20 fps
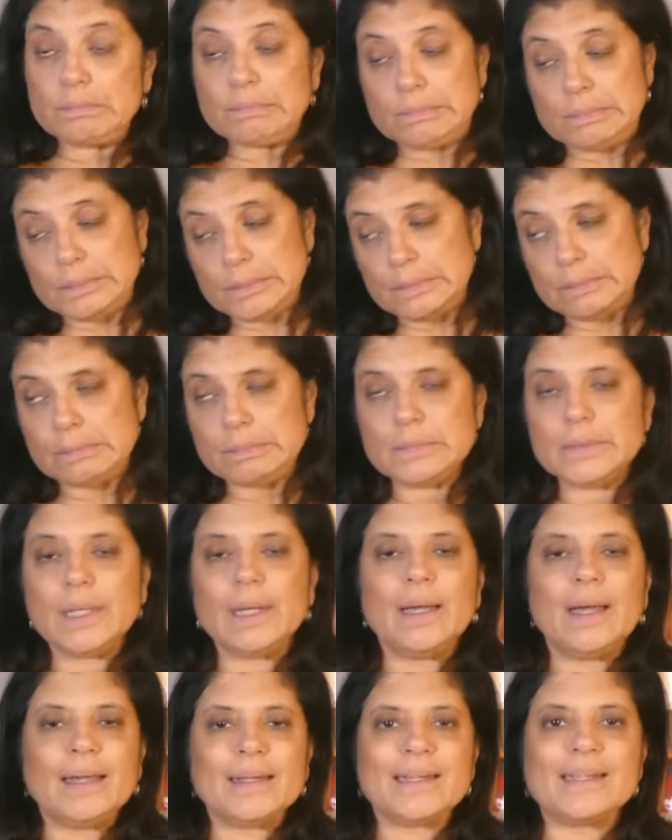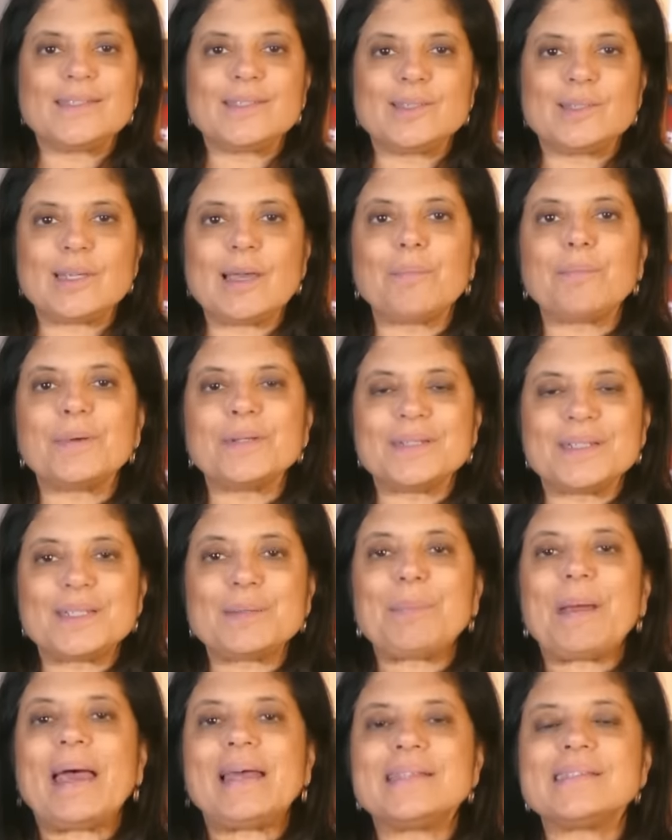Hmm. I guess it de-
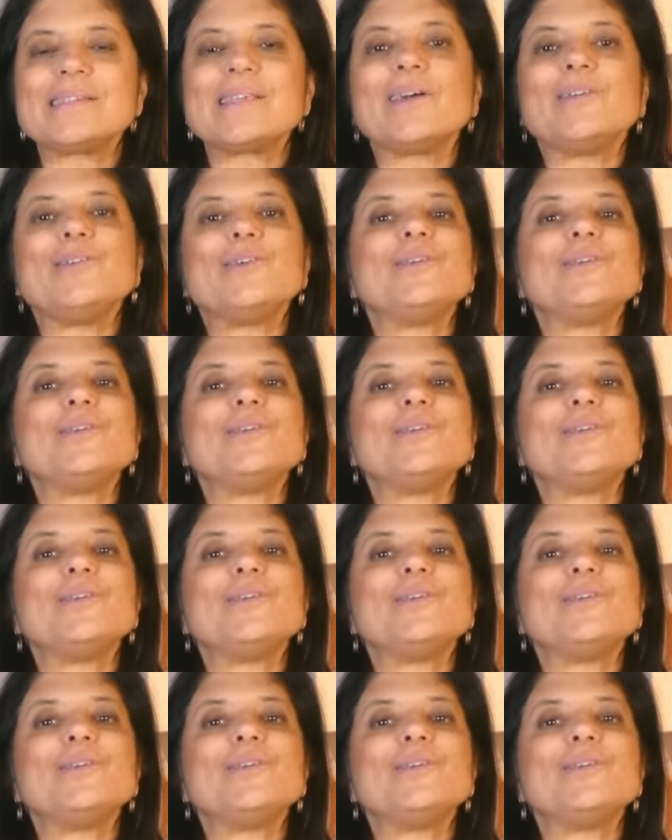depends on